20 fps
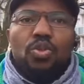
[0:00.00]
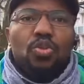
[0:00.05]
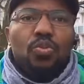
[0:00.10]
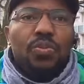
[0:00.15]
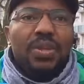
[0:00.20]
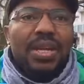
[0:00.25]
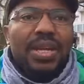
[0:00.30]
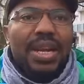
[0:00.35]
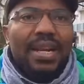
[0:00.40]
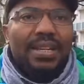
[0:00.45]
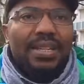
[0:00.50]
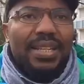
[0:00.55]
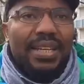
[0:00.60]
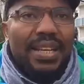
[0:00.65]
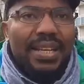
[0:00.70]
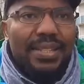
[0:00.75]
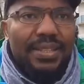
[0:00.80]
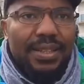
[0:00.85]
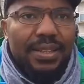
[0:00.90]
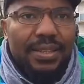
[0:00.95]
to be
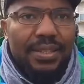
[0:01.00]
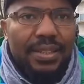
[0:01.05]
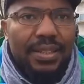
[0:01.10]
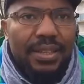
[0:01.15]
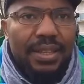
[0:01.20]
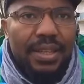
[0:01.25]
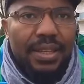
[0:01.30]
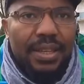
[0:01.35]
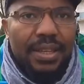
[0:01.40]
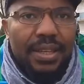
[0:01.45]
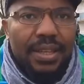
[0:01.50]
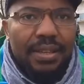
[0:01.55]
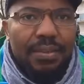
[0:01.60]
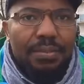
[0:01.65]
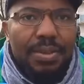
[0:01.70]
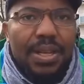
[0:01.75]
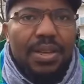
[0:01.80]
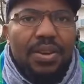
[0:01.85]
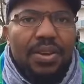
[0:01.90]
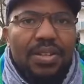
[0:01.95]
eradicated
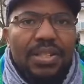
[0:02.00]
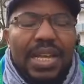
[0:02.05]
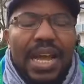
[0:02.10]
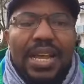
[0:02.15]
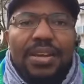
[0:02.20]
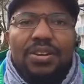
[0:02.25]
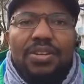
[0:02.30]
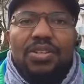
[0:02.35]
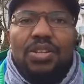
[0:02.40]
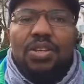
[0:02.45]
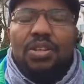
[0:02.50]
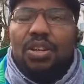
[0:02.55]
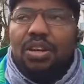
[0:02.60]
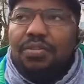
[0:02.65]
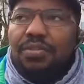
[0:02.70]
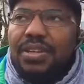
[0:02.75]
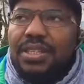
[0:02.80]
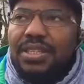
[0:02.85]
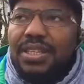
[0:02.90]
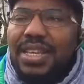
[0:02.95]
because I doesn't
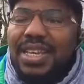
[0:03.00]
love it.